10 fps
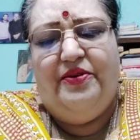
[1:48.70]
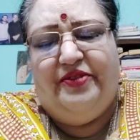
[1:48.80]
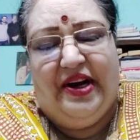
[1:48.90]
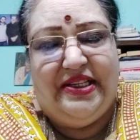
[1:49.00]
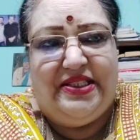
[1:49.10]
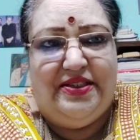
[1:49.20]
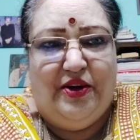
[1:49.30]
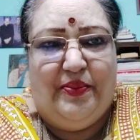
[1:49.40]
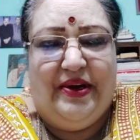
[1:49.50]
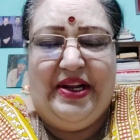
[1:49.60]
First,
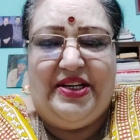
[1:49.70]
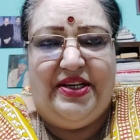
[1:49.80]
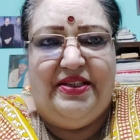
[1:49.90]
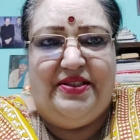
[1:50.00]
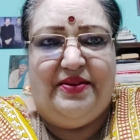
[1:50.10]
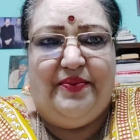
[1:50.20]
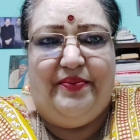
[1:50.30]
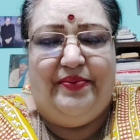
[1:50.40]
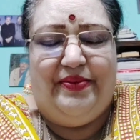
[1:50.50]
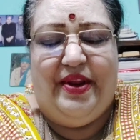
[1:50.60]
Upanishads
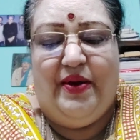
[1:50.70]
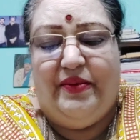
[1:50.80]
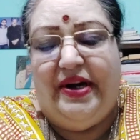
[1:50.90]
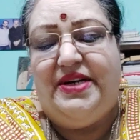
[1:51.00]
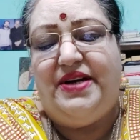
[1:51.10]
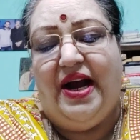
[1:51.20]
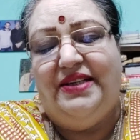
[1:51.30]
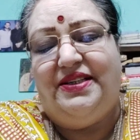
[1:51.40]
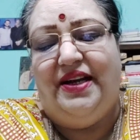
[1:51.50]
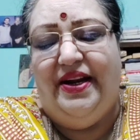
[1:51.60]
were
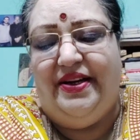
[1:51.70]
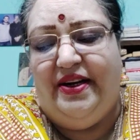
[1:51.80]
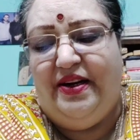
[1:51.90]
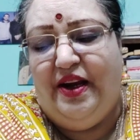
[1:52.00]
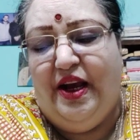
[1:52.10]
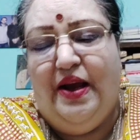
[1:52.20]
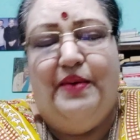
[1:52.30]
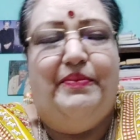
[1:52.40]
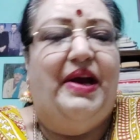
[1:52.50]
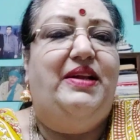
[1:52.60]
translated
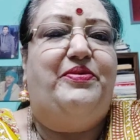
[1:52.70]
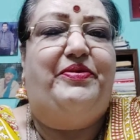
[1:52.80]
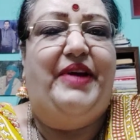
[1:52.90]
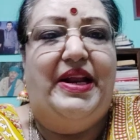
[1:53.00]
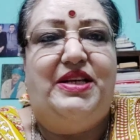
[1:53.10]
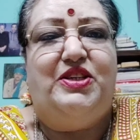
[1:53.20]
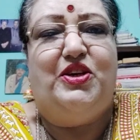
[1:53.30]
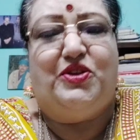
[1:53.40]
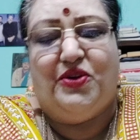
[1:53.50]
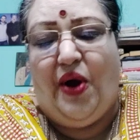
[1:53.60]
by the French
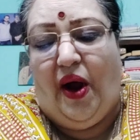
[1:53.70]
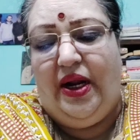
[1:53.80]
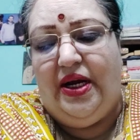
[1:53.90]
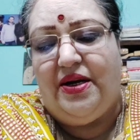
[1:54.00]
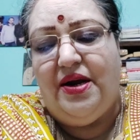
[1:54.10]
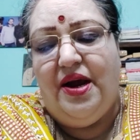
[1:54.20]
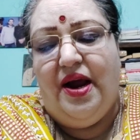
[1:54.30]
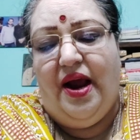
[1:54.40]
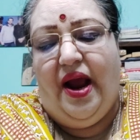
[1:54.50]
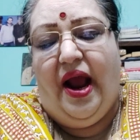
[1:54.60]
scholar
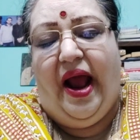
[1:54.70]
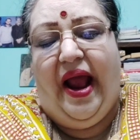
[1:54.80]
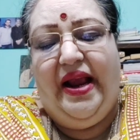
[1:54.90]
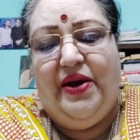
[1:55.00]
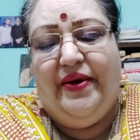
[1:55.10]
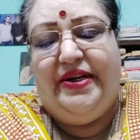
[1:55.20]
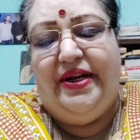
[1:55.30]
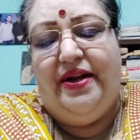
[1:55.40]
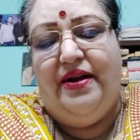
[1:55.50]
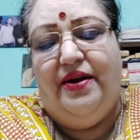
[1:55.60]

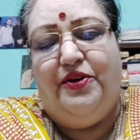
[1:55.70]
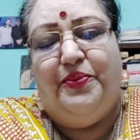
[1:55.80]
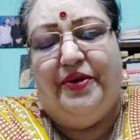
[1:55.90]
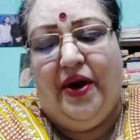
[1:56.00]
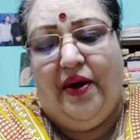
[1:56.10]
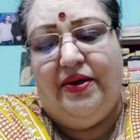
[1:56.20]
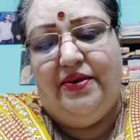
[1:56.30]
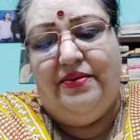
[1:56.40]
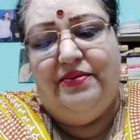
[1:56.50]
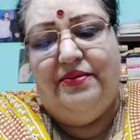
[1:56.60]
Anquetil Duperron,
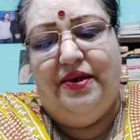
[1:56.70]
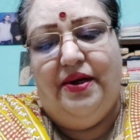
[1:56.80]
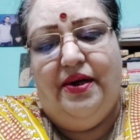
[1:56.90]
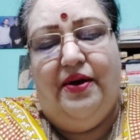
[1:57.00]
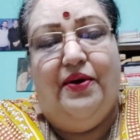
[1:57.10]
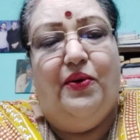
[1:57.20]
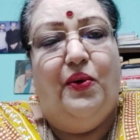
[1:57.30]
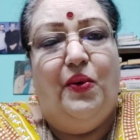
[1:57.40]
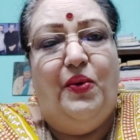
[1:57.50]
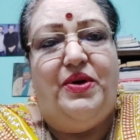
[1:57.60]

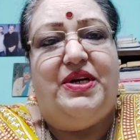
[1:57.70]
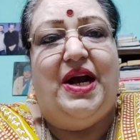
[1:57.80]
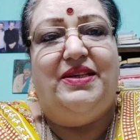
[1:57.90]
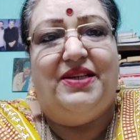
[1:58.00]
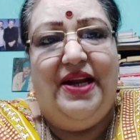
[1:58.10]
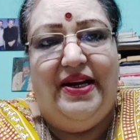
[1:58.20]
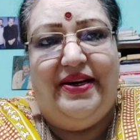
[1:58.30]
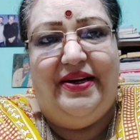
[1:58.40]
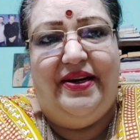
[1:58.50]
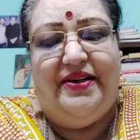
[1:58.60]
who
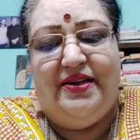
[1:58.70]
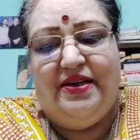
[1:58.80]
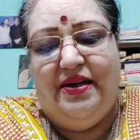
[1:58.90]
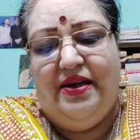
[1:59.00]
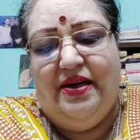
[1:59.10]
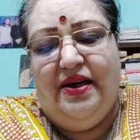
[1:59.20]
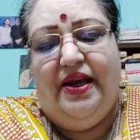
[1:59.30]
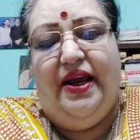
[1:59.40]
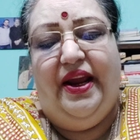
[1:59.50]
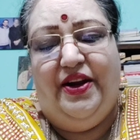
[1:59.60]
translated it
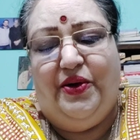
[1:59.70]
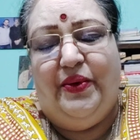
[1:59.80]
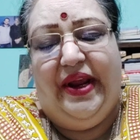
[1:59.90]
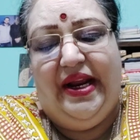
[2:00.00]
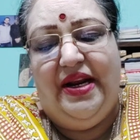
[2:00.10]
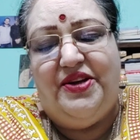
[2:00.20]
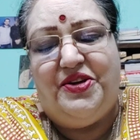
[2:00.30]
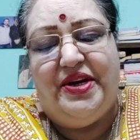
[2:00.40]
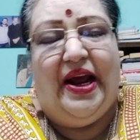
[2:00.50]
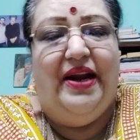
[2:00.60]
into
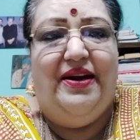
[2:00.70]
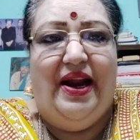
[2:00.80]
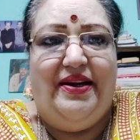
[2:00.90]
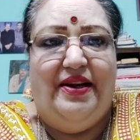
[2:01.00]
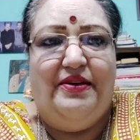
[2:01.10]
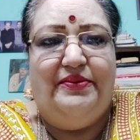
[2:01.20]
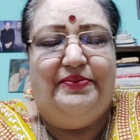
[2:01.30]
English and Latin,